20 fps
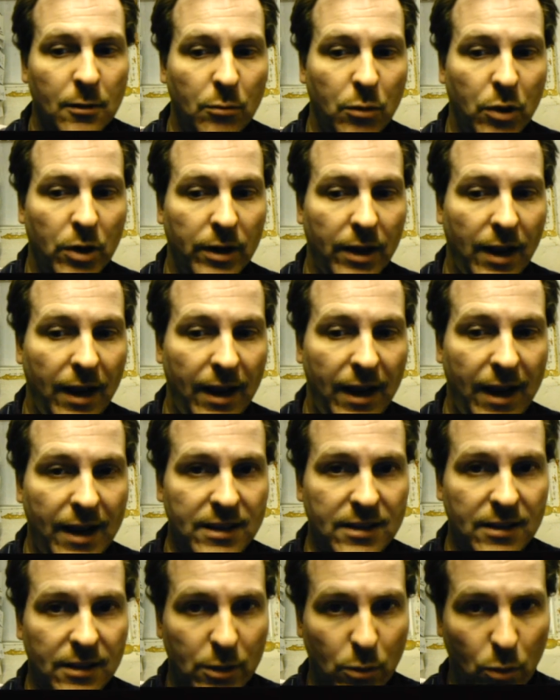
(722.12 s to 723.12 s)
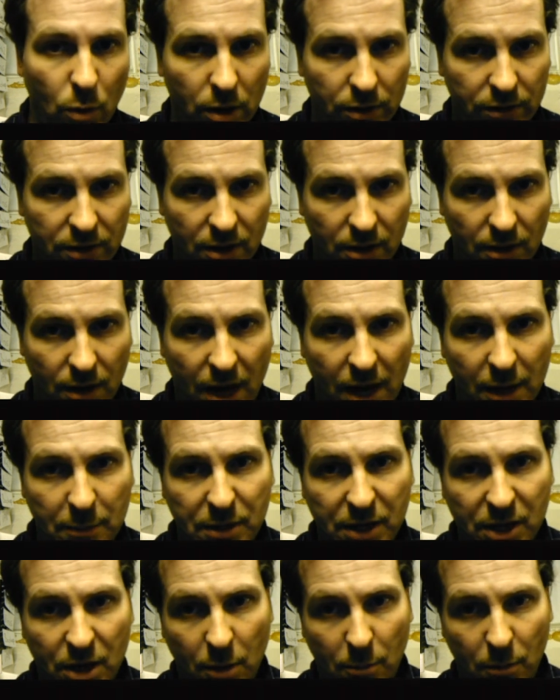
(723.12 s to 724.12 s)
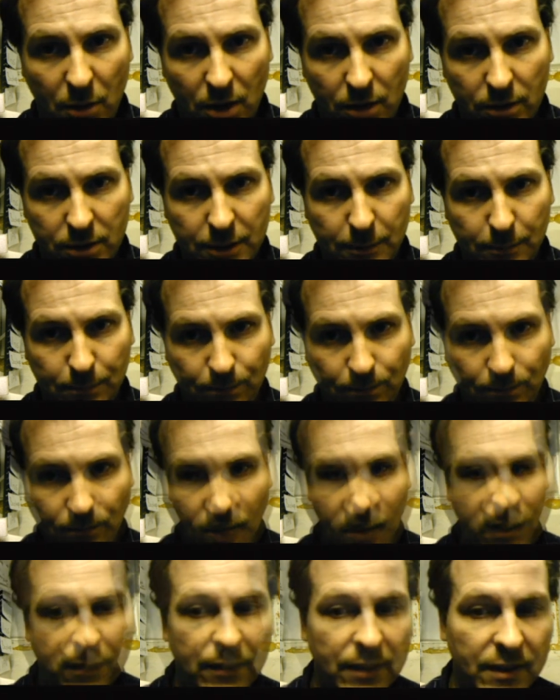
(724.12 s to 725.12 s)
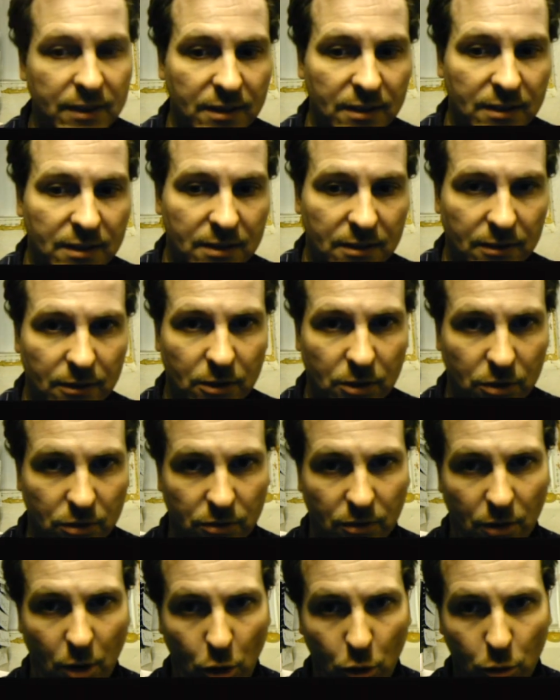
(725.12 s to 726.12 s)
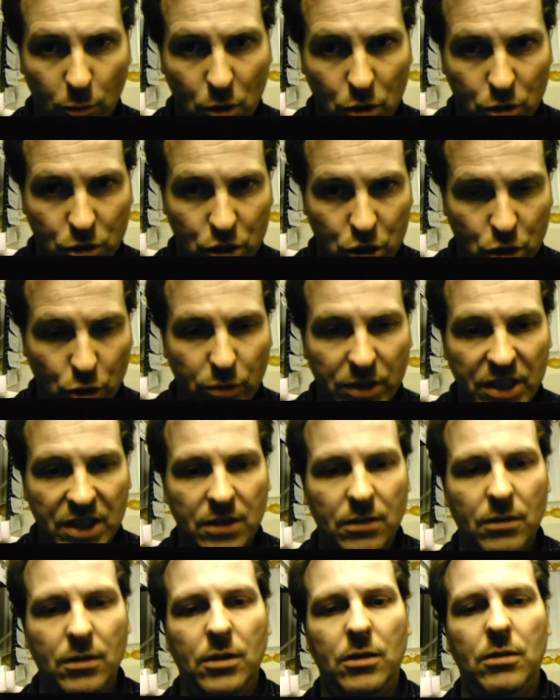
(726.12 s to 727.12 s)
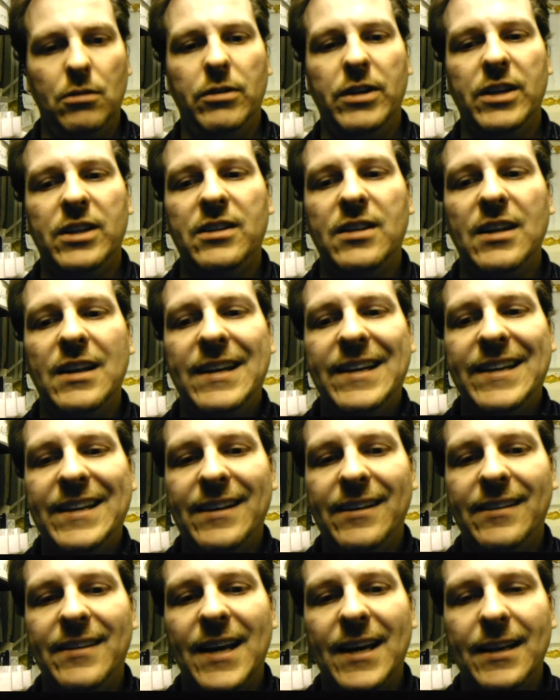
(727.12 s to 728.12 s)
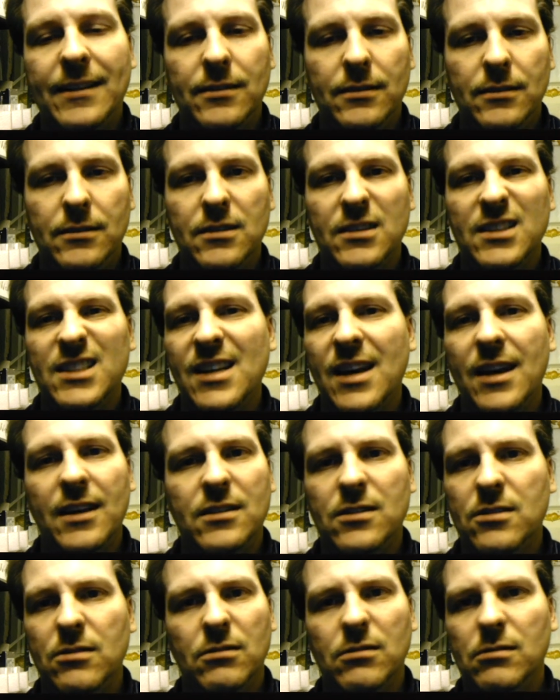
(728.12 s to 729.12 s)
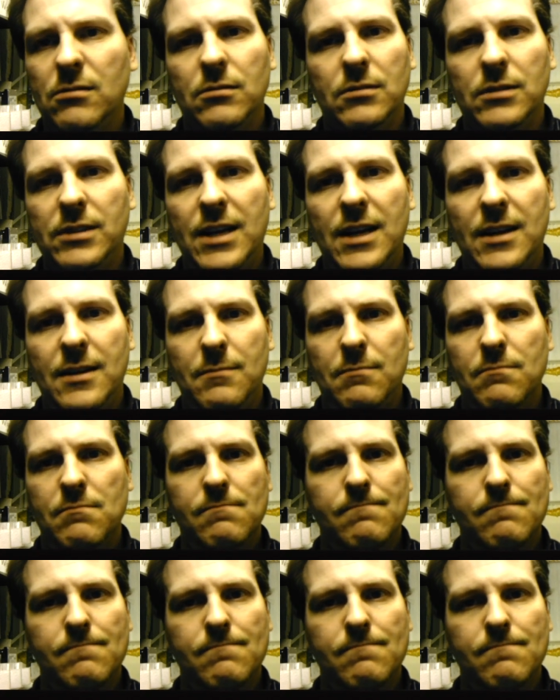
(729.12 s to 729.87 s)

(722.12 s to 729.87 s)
But I actually want the IP number. This is almost too easy. Oh, it deleted that. It just had to. Damn.